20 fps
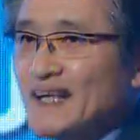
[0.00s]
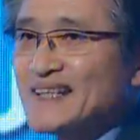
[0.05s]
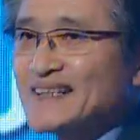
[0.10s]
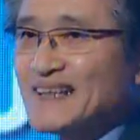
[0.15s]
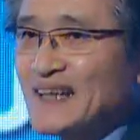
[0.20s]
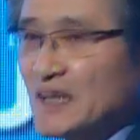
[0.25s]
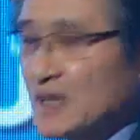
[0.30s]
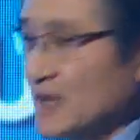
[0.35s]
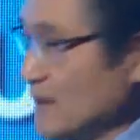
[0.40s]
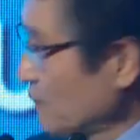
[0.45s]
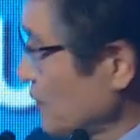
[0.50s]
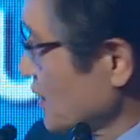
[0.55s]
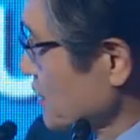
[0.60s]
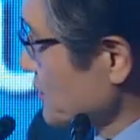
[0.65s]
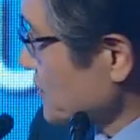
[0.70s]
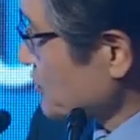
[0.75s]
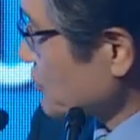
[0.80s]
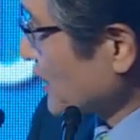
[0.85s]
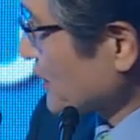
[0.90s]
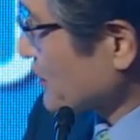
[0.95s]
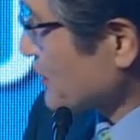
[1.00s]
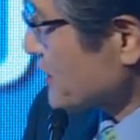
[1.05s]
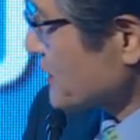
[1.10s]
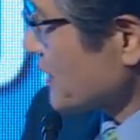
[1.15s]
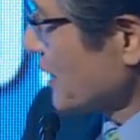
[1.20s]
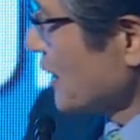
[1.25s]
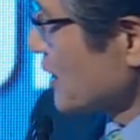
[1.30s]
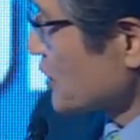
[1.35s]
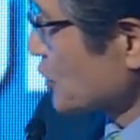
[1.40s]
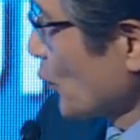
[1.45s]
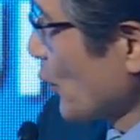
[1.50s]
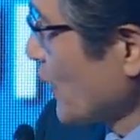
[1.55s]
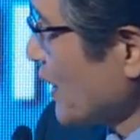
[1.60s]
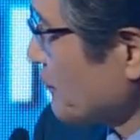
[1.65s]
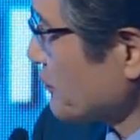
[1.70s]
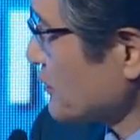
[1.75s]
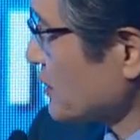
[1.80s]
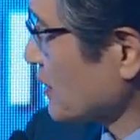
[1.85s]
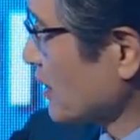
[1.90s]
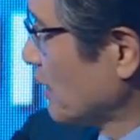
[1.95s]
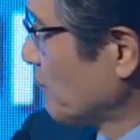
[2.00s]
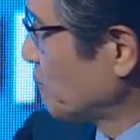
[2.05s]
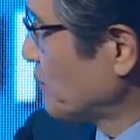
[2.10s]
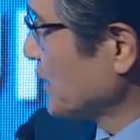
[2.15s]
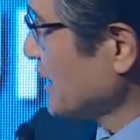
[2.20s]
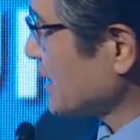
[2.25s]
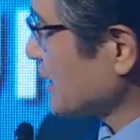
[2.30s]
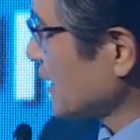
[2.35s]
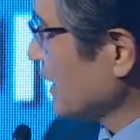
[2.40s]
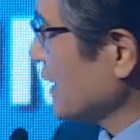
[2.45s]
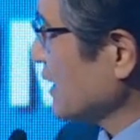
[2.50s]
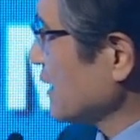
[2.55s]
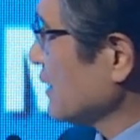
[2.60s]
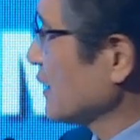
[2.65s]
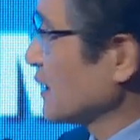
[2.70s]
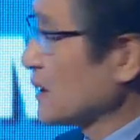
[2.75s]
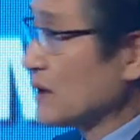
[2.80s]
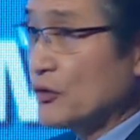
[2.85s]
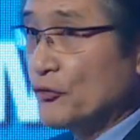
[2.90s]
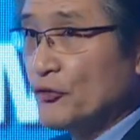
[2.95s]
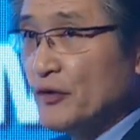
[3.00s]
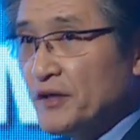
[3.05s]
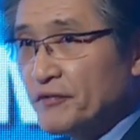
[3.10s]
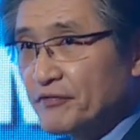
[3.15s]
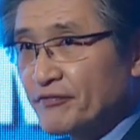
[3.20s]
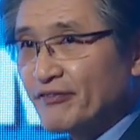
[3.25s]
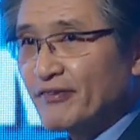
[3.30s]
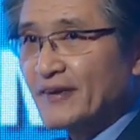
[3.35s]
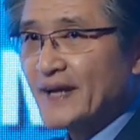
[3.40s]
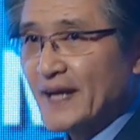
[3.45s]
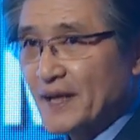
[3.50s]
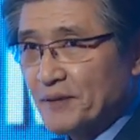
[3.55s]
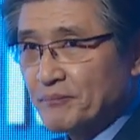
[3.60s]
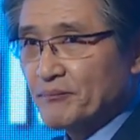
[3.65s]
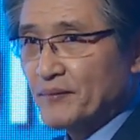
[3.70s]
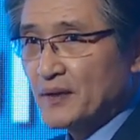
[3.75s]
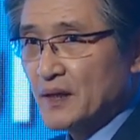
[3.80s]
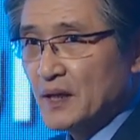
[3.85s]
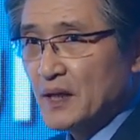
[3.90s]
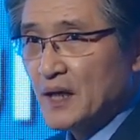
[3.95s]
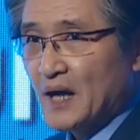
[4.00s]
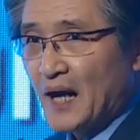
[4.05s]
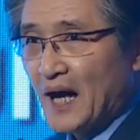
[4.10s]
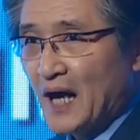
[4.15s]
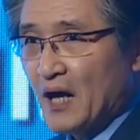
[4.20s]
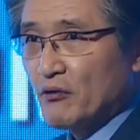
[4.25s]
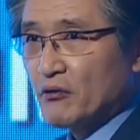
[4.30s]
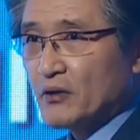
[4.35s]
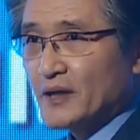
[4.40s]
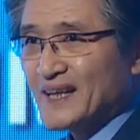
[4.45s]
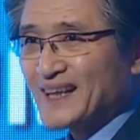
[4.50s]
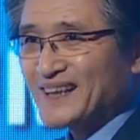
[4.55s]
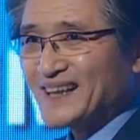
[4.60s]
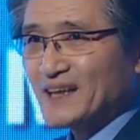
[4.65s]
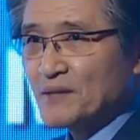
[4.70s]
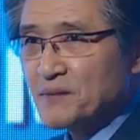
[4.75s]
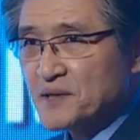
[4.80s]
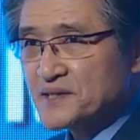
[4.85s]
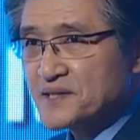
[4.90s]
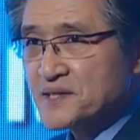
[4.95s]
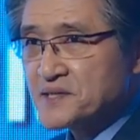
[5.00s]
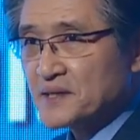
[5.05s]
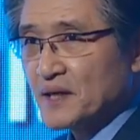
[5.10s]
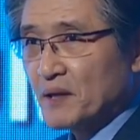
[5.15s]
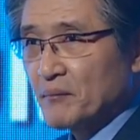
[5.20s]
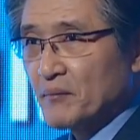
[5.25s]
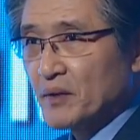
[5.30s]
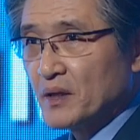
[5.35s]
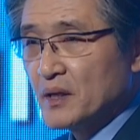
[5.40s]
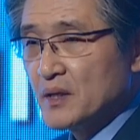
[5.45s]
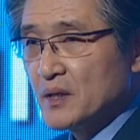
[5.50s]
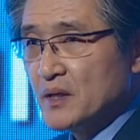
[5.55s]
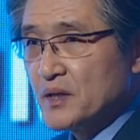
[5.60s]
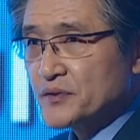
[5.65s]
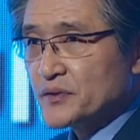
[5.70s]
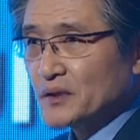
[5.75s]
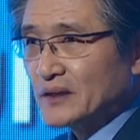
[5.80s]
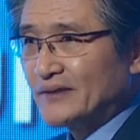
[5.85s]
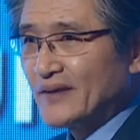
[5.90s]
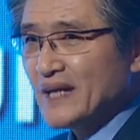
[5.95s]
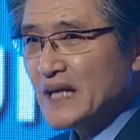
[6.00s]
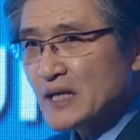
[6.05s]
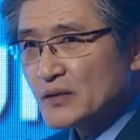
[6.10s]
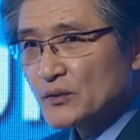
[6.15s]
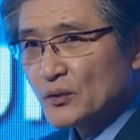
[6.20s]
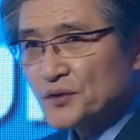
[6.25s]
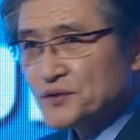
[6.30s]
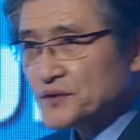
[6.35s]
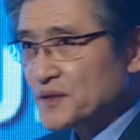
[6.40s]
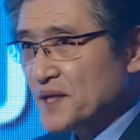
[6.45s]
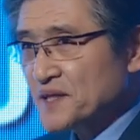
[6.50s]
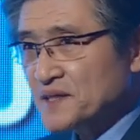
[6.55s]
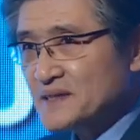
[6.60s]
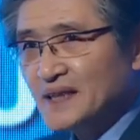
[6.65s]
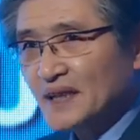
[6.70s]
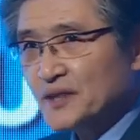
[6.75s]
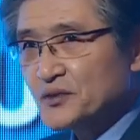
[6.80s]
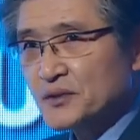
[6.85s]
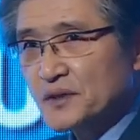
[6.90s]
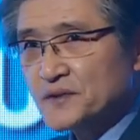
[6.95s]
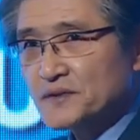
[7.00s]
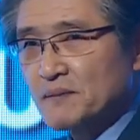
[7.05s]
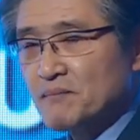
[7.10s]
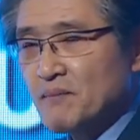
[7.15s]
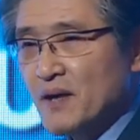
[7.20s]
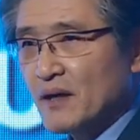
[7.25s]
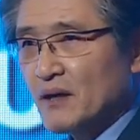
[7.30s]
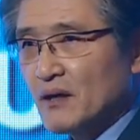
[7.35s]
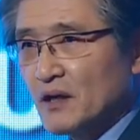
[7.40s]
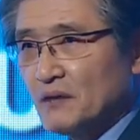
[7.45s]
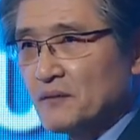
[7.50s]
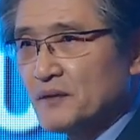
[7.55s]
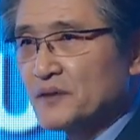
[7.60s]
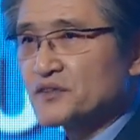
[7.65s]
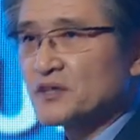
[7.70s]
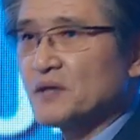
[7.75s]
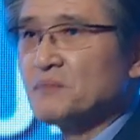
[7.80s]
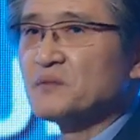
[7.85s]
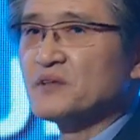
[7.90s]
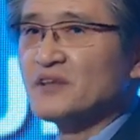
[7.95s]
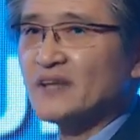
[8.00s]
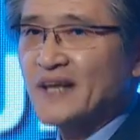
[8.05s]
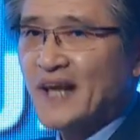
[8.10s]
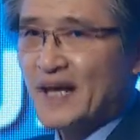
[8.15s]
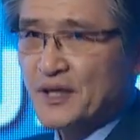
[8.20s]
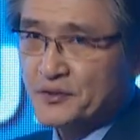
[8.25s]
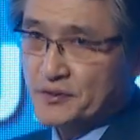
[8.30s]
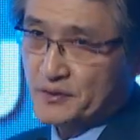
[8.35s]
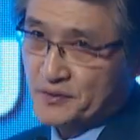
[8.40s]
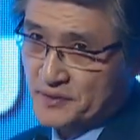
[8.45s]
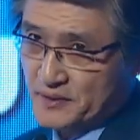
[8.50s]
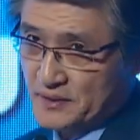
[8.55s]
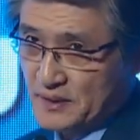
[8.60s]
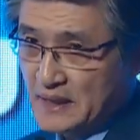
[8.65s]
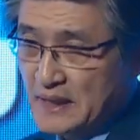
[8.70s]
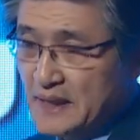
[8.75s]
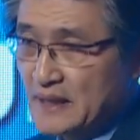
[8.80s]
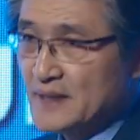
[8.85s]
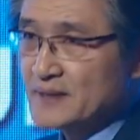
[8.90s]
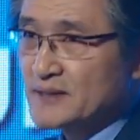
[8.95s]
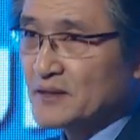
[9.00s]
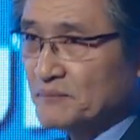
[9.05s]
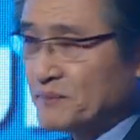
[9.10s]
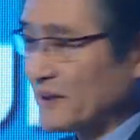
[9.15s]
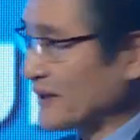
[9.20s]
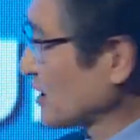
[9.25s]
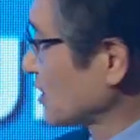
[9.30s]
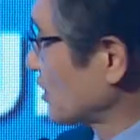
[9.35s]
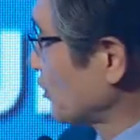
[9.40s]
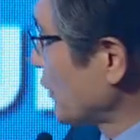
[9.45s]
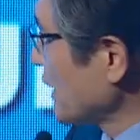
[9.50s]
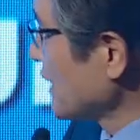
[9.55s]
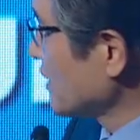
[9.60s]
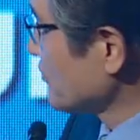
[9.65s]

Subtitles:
are invisible structures. So we have to completely reframe our economic system. So green growth is not just a matter of some green actions. It's about green